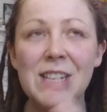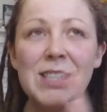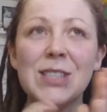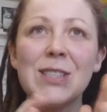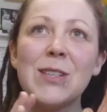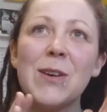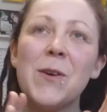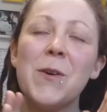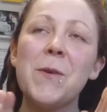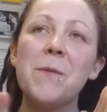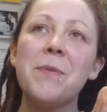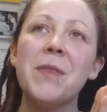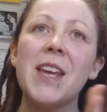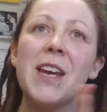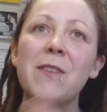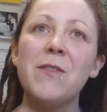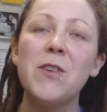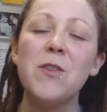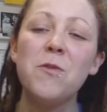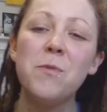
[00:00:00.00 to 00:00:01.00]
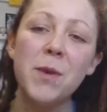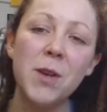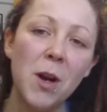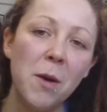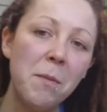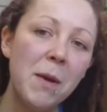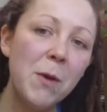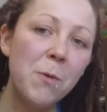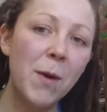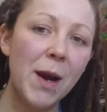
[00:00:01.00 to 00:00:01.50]
So if you've been
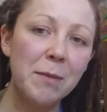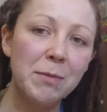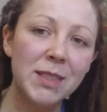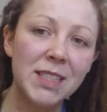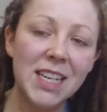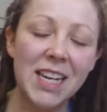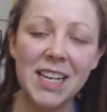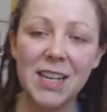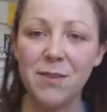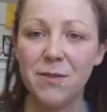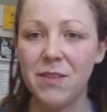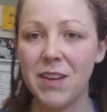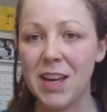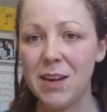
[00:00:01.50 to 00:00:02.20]
on my website,